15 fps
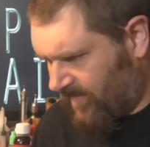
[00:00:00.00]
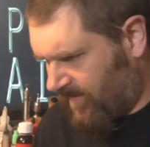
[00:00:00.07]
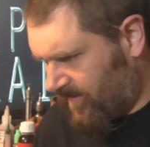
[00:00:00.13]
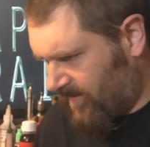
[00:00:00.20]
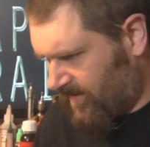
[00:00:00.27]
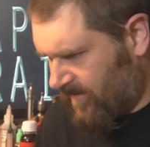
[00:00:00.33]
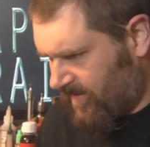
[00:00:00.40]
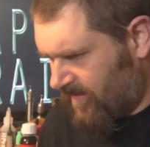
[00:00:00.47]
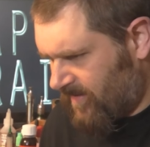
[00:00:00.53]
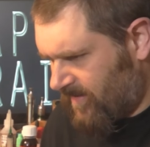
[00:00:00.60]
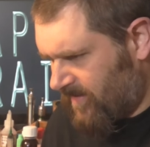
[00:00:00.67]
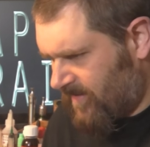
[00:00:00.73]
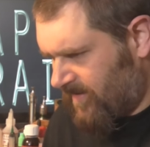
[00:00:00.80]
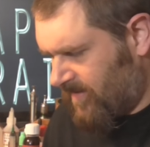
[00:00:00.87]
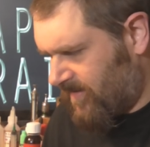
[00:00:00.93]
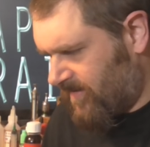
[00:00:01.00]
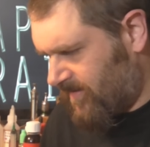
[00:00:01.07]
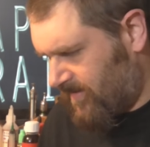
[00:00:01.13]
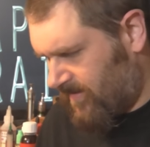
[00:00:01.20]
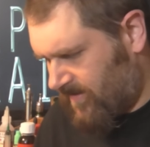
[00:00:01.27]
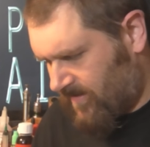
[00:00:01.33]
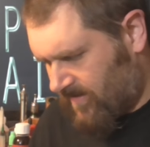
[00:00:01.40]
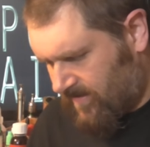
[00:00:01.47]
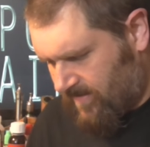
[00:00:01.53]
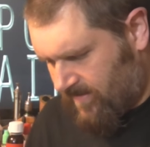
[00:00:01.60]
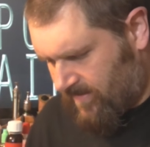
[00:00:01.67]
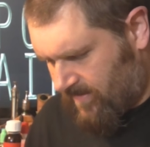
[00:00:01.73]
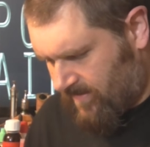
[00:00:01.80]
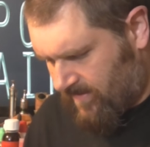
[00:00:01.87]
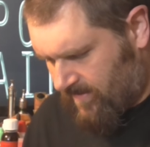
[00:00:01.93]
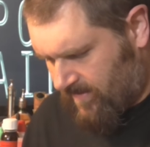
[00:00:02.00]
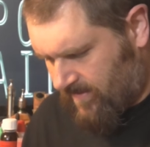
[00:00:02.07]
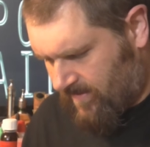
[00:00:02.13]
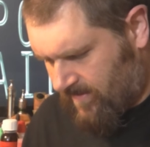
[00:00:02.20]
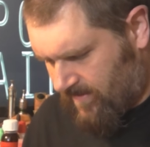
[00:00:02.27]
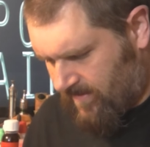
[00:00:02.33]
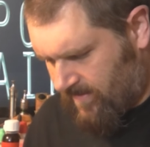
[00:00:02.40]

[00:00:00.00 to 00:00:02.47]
[no speech]